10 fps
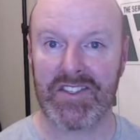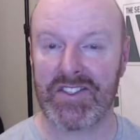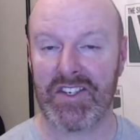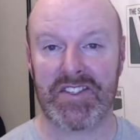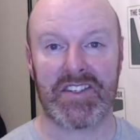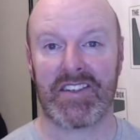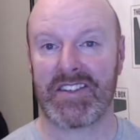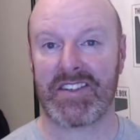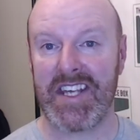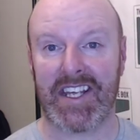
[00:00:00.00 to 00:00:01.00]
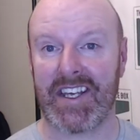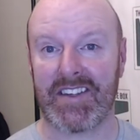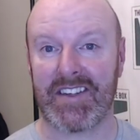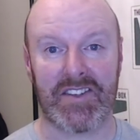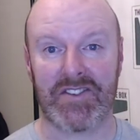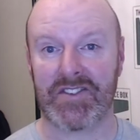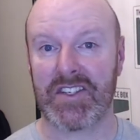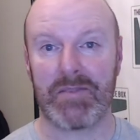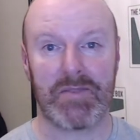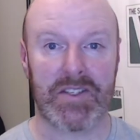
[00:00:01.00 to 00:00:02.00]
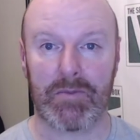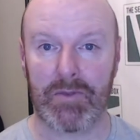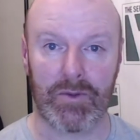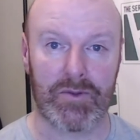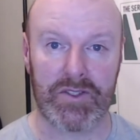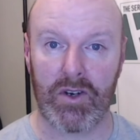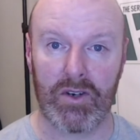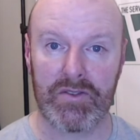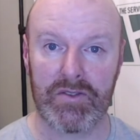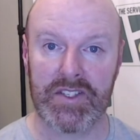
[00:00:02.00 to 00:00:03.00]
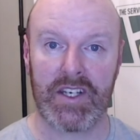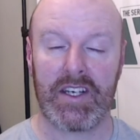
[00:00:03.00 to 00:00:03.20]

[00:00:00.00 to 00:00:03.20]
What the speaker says: Just take it that there's going to be some close calls,